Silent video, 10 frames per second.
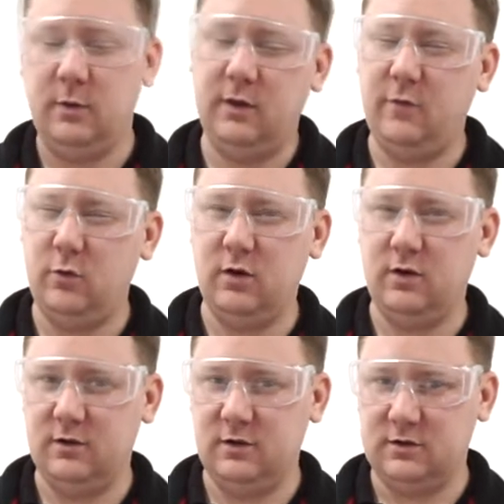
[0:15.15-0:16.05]
but they've all
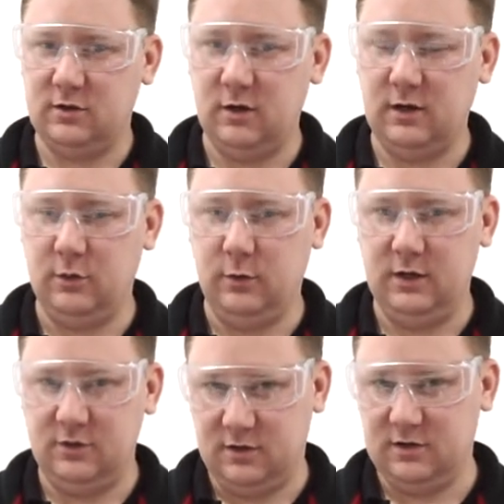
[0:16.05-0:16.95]
got slight little
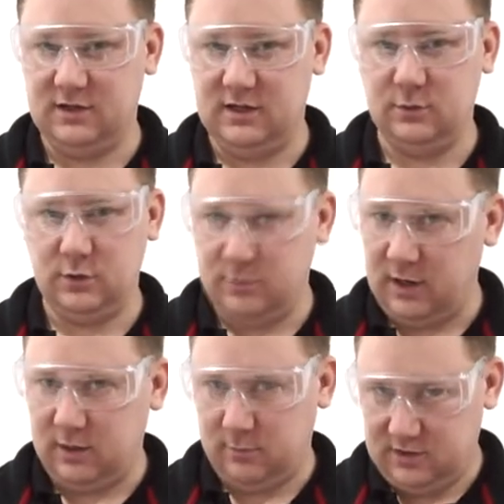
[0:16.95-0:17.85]
intricacies which
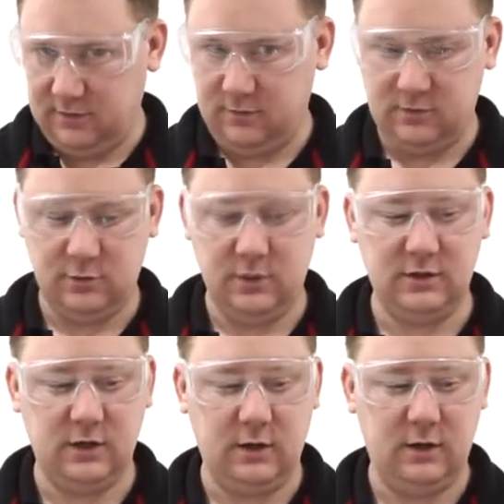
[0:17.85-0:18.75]
make them different to
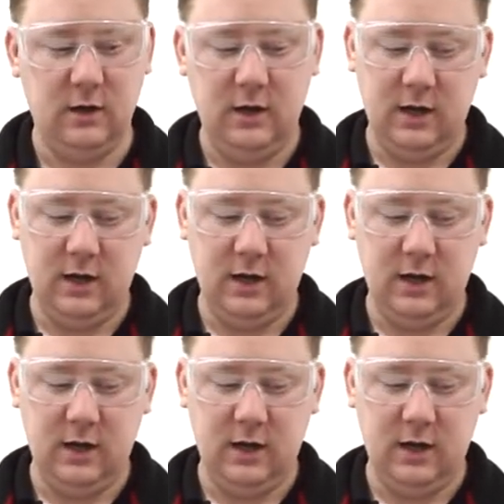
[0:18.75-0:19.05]
each other,